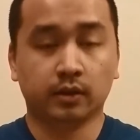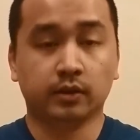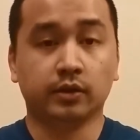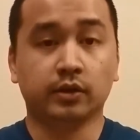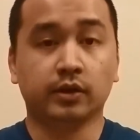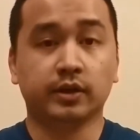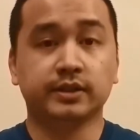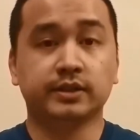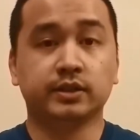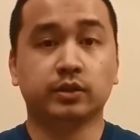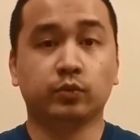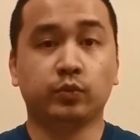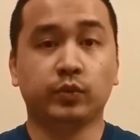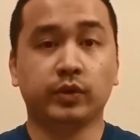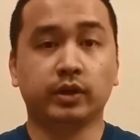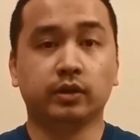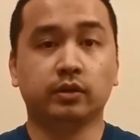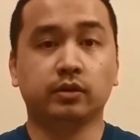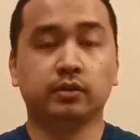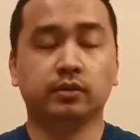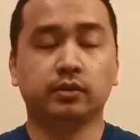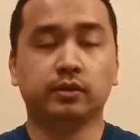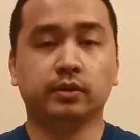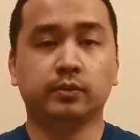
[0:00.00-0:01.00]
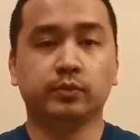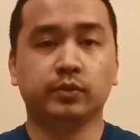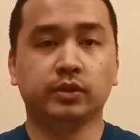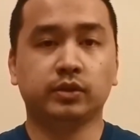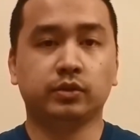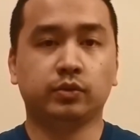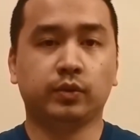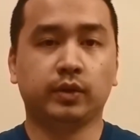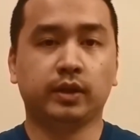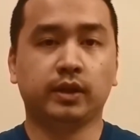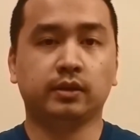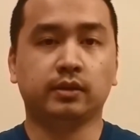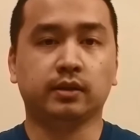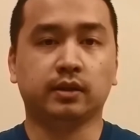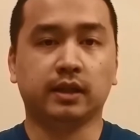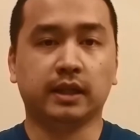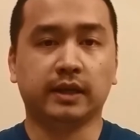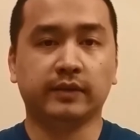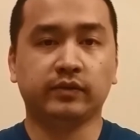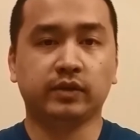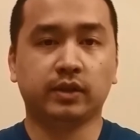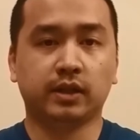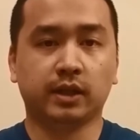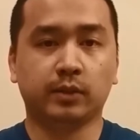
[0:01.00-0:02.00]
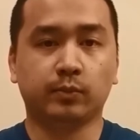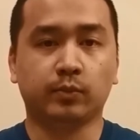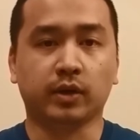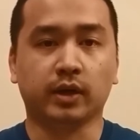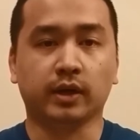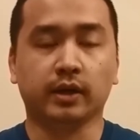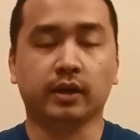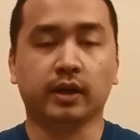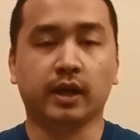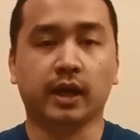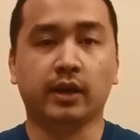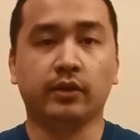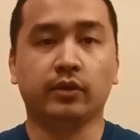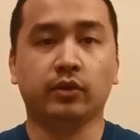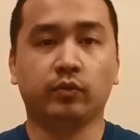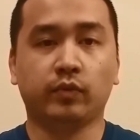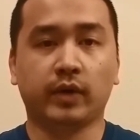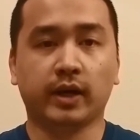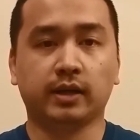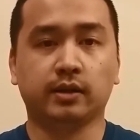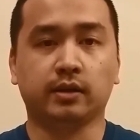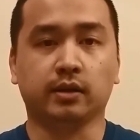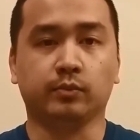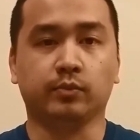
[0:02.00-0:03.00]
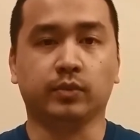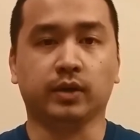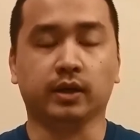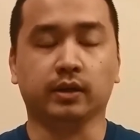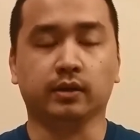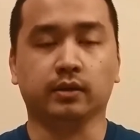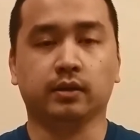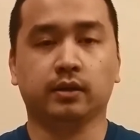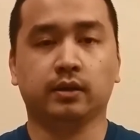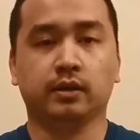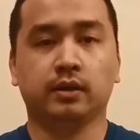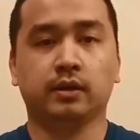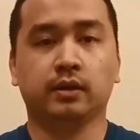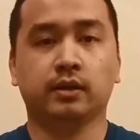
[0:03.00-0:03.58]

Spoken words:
There is a wheel in between the left click button and the right click button.